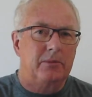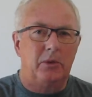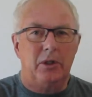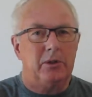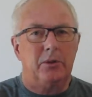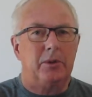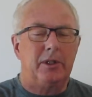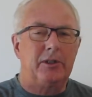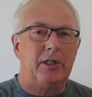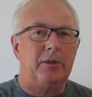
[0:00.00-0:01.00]
We all know what
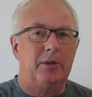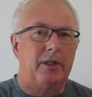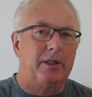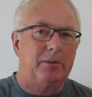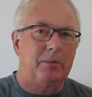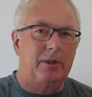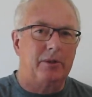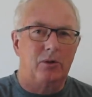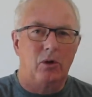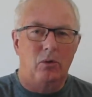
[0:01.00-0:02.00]
they sound like, but
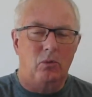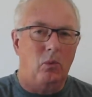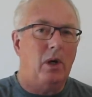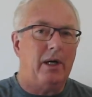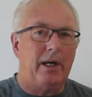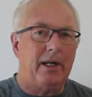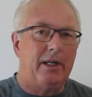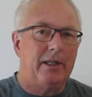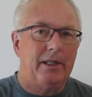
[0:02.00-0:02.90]
why?